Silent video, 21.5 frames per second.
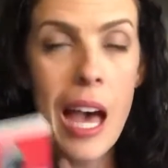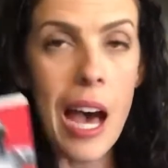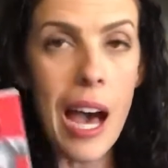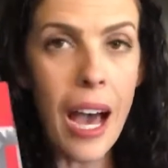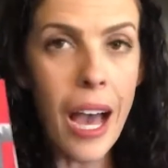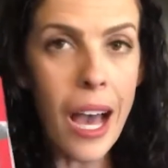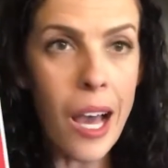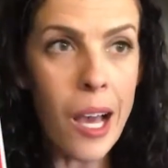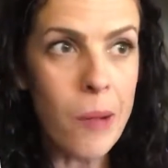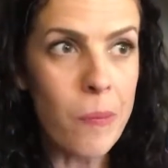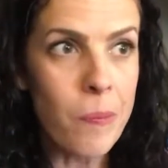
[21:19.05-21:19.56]

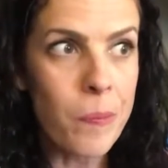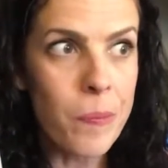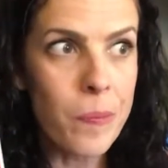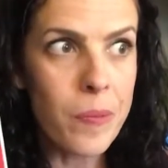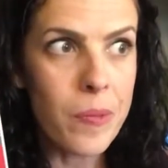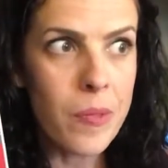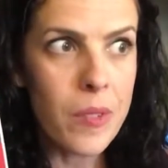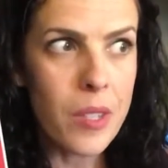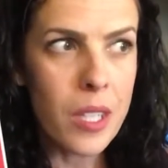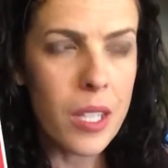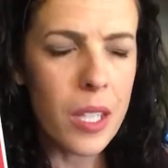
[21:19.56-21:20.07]
Um,
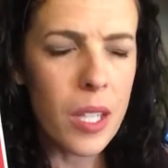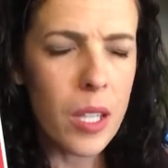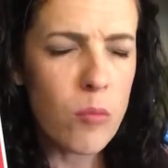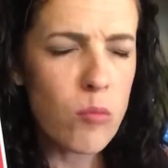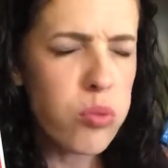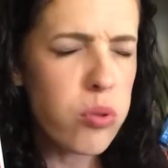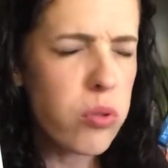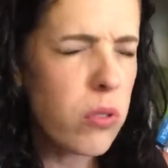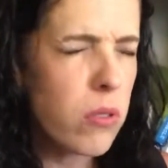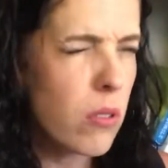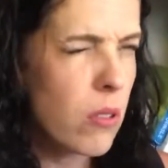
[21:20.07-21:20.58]

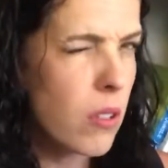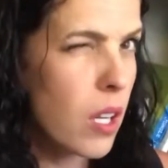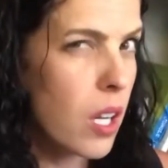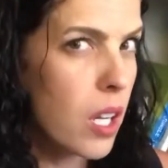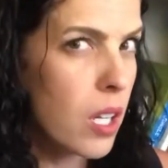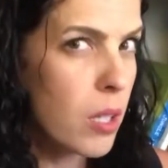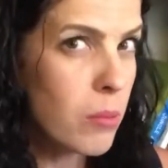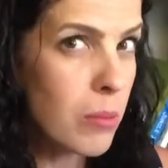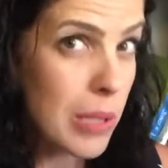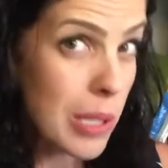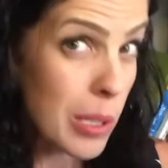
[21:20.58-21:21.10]

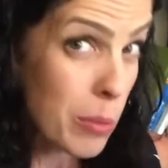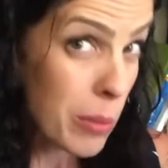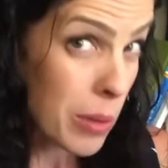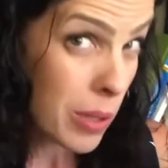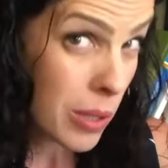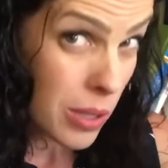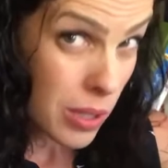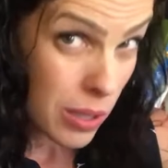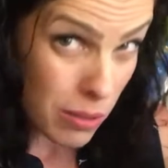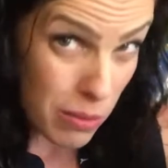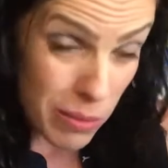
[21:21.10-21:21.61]
probably
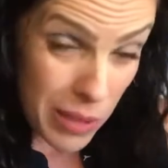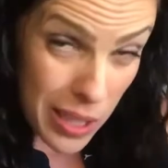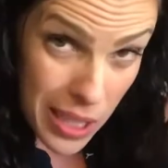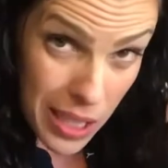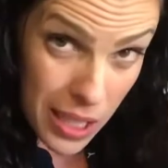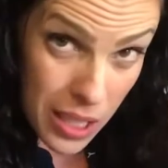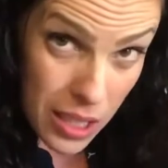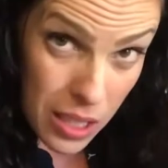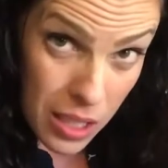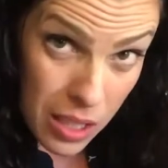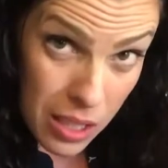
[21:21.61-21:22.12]
won't go
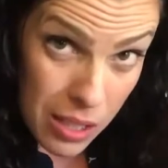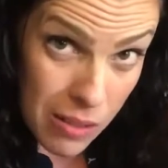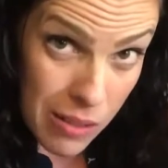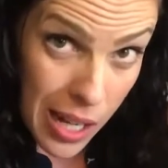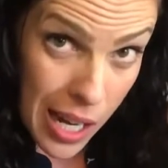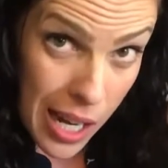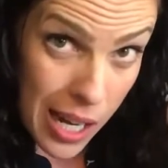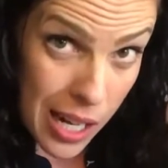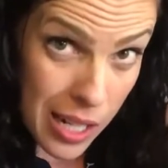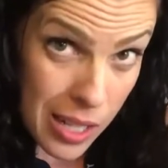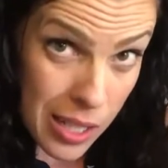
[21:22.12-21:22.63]
running though,
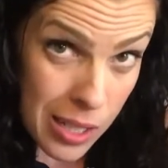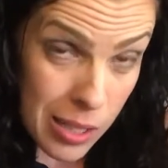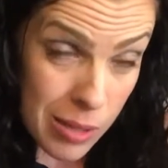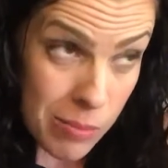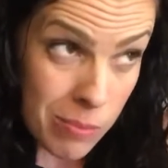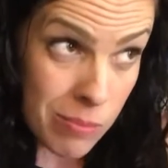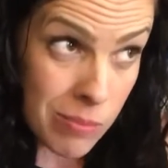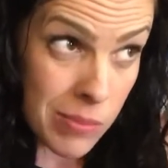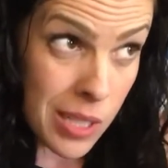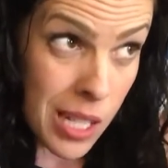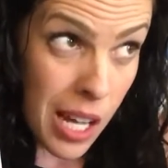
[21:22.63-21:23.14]

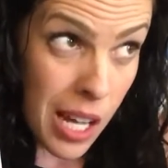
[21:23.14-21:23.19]
Adam.